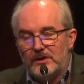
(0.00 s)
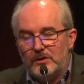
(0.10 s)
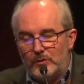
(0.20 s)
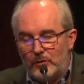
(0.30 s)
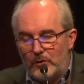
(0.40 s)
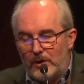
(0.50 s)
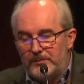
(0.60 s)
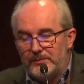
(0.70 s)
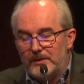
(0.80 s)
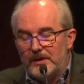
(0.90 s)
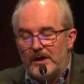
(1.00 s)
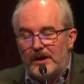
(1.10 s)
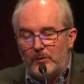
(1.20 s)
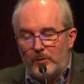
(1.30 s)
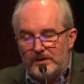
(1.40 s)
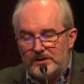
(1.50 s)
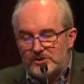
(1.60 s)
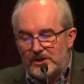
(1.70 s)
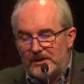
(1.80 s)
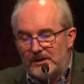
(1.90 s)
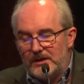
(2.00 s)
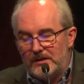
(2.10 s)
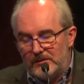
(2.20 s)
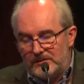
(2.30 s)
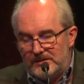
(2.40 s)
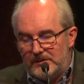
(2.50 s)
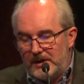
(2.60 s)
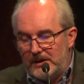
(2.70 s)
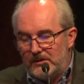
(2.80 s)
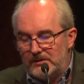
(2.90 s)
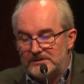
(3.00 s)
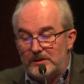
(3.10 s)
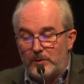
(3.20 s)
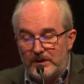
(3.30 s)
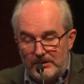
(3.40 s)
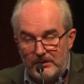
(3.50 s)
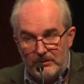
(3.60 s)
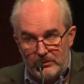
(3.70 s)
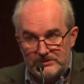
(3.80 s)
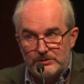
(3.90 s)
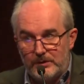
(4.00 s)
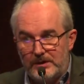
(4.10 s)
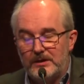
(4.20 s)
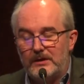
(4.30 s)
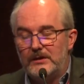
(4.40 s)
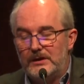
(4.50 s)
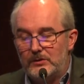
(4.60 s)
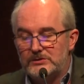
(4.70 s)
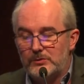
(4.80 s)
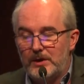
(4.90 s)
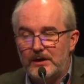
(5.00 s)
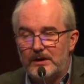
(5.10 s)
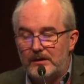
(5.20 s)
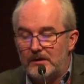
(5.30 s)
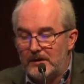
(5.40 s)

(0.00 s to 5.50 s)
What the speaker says: Europe, and one in China, tin miners, and one also here in Australia,